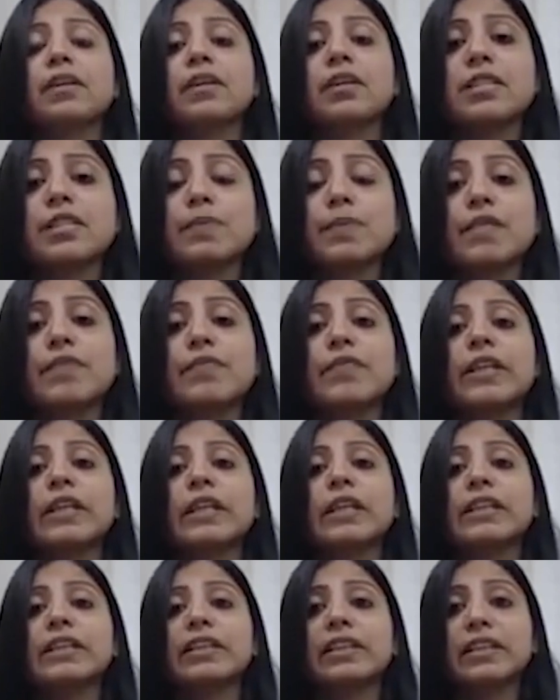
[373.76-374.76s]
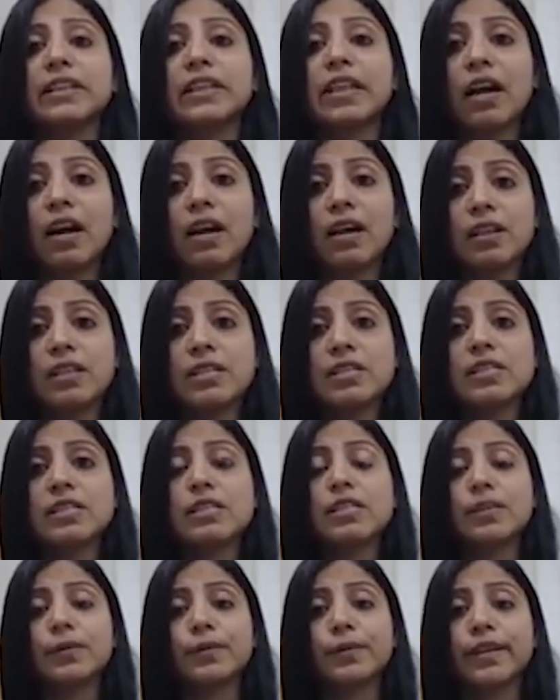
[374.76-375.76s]
specifically the
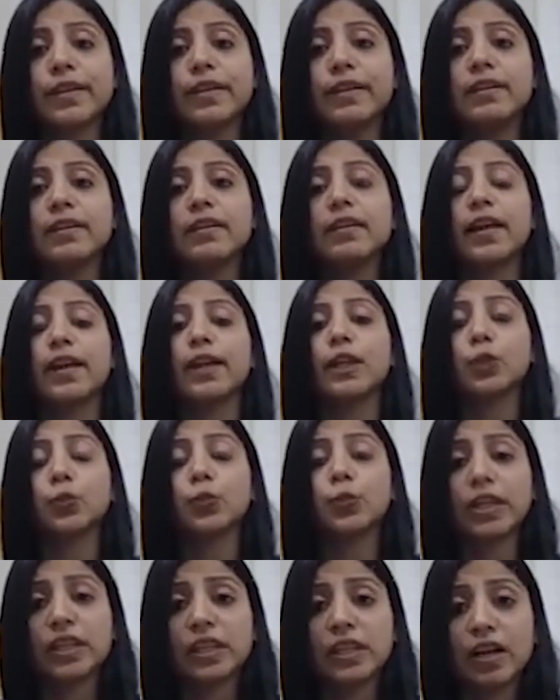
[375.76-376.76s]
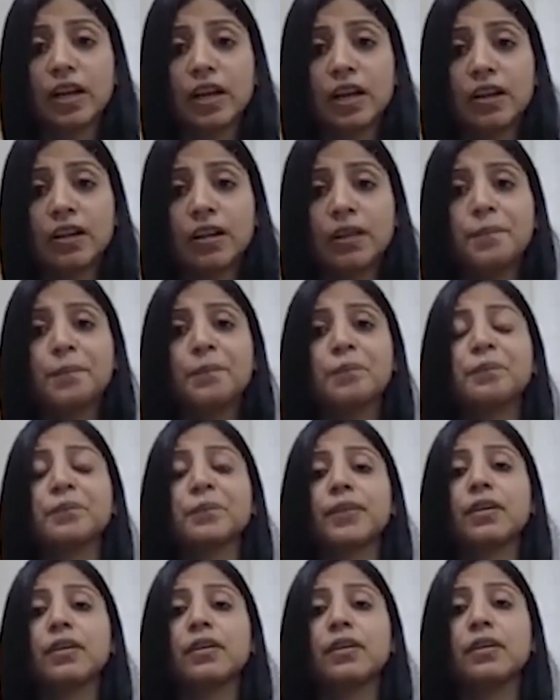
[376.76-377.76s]
dals, okay, like tur dal,
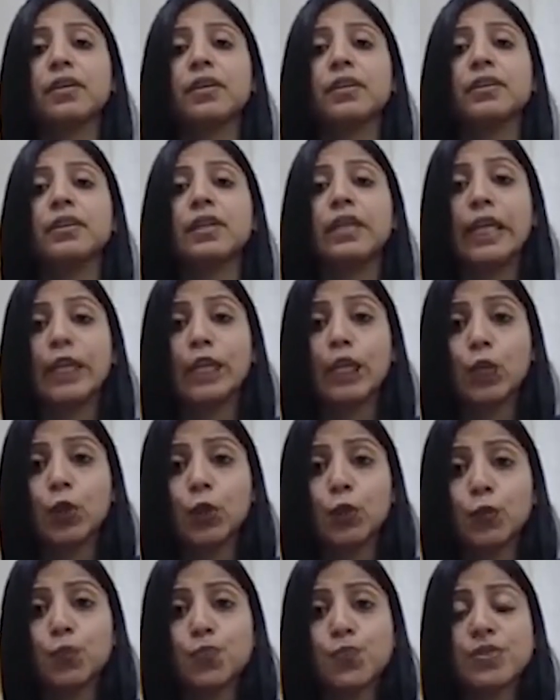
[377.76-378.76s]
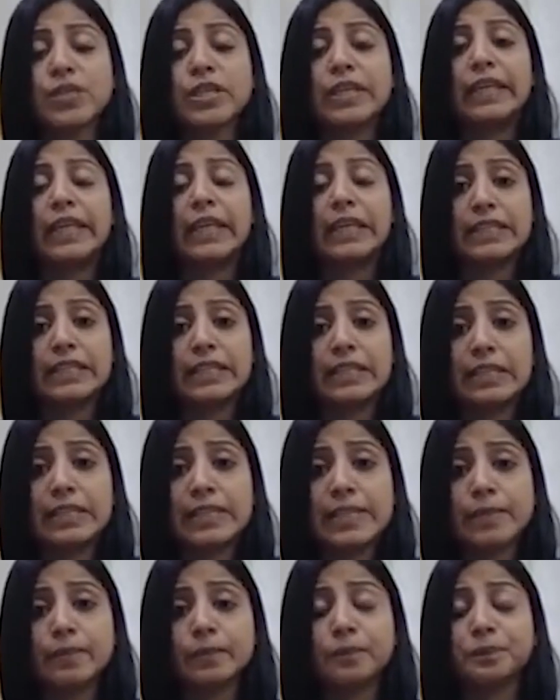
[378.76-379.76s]
the legumes,
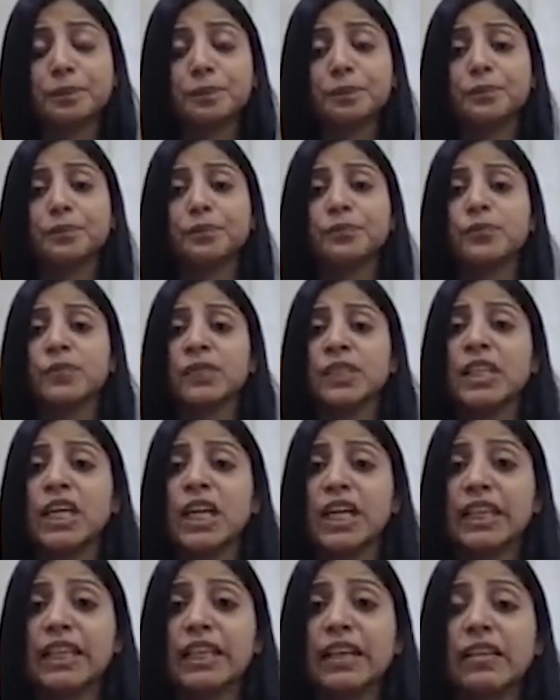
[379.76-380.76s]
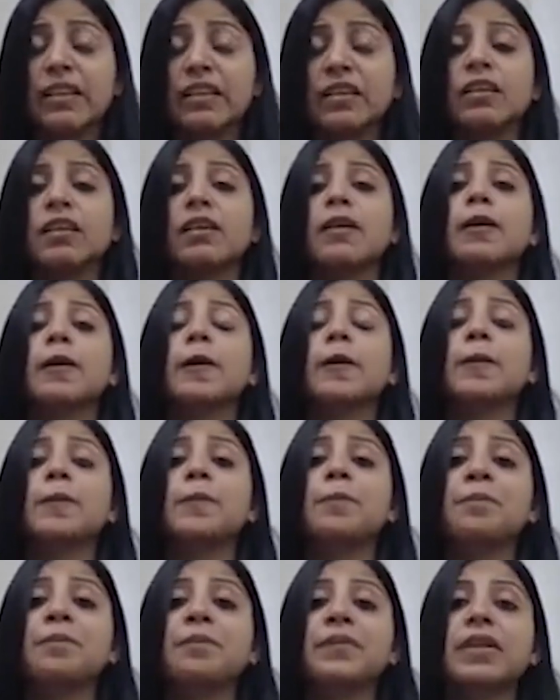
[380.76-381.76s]
lentils, and then
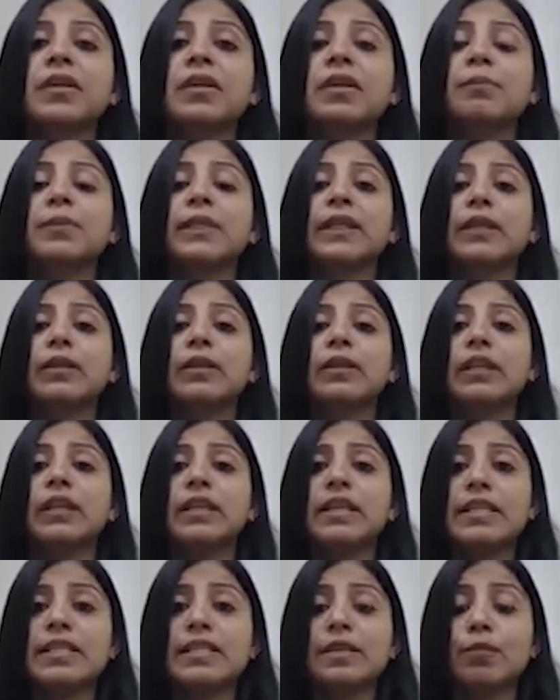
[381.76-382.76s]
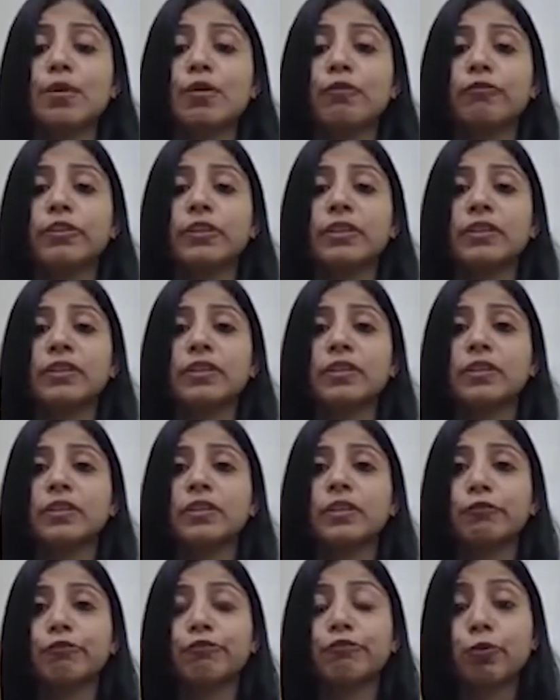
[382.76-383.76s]
particularly some of
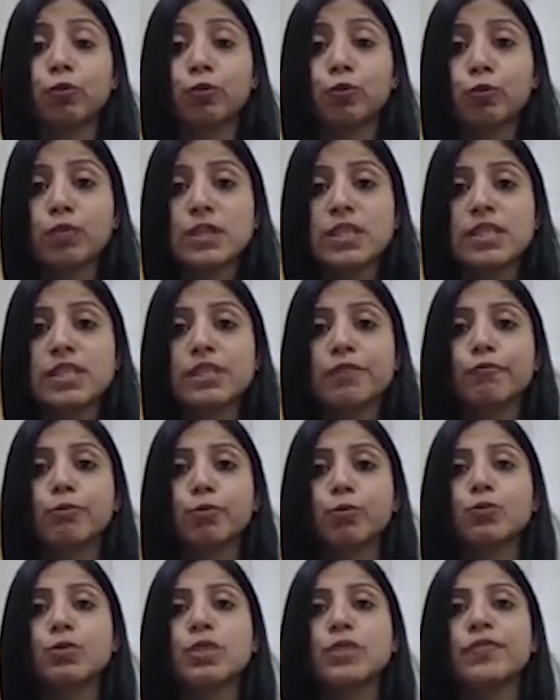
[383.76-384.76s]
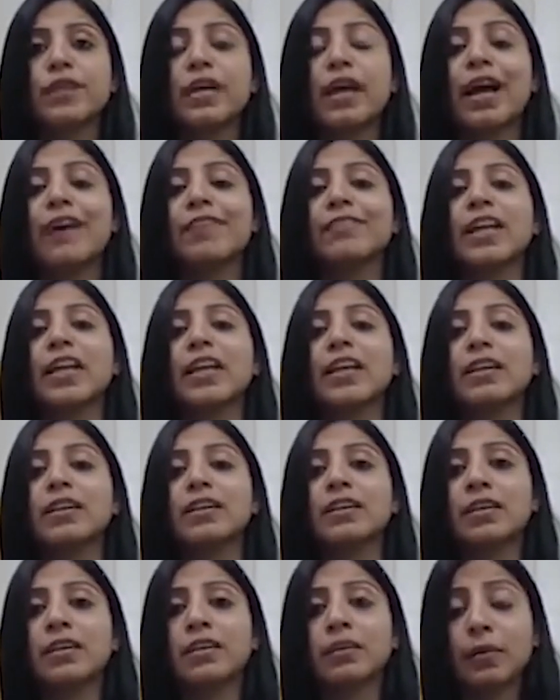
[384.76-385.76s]
the fruits we have like
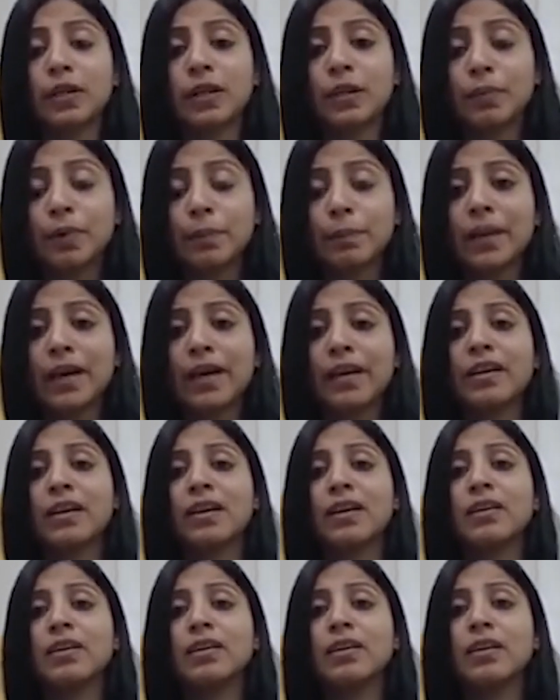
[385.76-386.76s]
papaya,